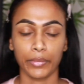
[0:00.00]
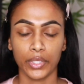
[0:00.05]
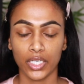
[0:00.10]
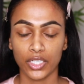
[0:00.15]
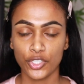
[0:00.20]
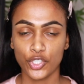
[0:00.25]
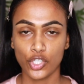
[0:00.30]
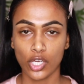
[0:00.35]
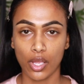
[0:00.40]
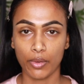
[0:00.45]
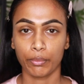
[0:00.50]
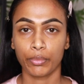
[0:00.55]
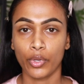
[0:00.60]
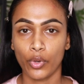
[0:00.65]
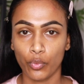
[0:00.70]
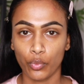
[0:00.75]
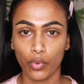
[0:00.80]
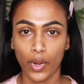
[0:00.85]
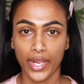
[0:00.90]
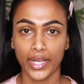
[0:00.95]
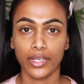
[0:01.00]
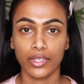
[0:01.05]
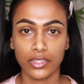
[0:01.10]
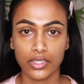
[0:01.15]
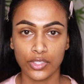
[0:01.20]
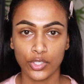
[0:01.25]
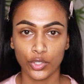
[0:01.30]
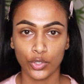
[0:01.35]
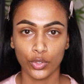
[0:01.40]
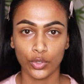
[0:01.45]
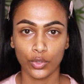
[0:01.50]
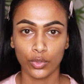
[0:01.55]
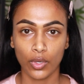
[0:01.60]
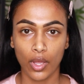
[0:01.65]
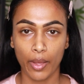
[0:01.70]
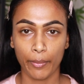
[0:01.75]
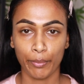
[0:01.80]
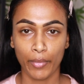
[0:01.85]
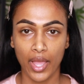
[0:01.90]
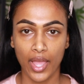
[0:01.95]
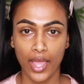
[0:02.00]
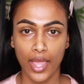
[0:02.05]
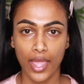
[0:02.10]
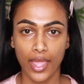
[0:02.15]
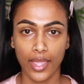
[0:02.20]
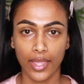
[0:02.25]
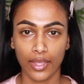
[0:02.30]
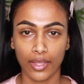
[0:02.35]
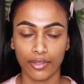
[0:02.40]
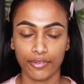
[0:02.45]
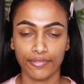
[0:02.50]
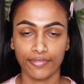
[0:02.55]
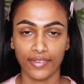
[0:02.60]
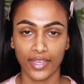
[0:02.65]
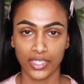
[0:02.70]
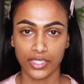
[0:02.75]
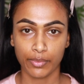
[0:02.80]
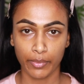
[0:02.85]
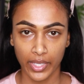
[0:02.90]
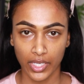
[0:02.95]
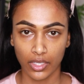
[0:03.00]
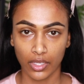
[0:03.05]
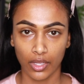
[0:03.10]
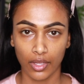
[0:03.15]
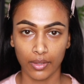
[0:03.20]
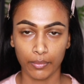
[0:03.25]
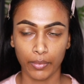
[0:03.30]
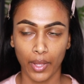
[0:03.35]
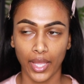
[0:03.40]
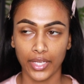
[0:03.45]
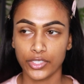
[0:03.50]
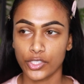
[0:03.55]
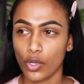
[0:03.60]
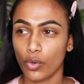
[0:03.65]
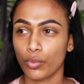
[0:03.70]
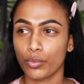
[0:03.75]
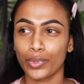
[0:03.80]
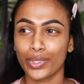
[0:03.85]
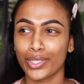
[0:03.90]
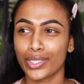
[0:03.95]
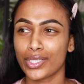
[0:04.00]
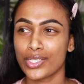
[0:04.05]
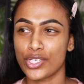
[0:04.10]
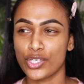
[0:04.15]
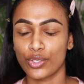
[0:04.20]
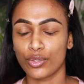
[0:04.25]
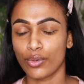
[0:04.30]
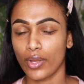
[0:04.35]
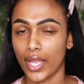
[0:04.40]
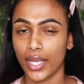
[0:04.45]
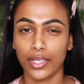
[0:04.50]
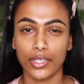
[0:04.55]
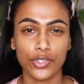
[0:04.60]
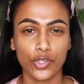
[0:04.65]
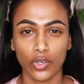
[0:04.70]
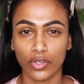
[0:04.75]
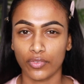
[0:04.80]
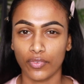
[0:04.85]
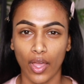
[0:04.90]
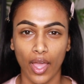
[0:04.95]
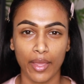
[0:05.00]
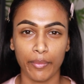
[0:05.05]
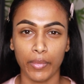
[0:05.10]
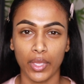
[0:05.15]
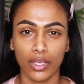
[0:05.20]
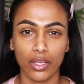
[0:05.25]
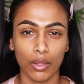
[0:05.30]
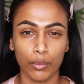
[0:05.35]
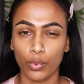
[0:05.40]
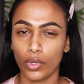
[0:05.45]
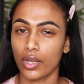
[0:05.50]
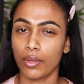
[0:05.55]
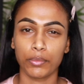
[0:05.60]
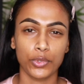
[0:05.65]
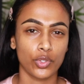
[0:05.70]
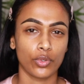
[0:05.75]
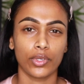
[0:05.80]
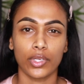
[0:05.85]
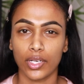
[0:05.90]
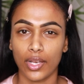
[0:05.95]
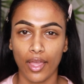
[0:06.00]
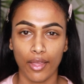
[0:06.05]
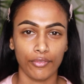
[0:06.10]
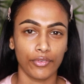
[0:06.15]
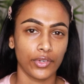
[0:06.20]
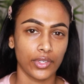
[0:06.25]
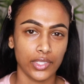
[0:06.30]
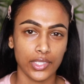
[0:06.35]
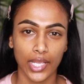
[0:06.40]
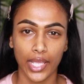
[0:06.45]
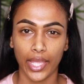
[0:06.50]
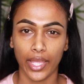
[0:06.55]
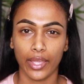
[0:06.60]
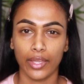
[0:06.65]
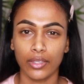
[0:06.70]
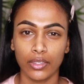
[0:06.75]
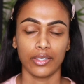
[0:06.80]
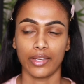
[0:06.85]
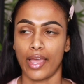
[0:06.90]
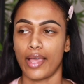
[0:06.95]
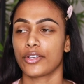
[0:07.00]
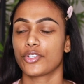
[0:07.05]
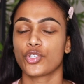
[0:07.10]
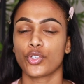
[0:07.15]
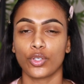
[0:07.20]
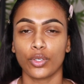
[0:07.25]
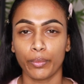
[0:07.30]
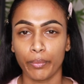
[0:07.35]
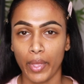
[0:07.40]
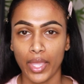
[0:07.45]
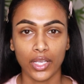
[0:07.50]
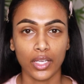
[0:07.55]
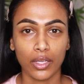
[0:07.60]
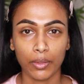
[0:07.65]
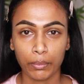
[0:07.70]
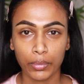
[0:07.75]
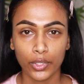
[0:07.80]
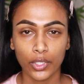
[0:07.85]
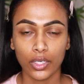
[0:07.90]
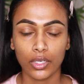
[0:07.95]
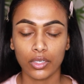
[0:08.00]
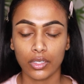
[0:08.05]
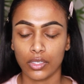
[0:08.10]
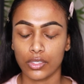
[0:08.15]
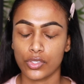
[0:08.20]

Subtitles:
gonna jump right into my face makeup. I don't really do any sort of eye makeup when I'm doing an everyday natural makeup look,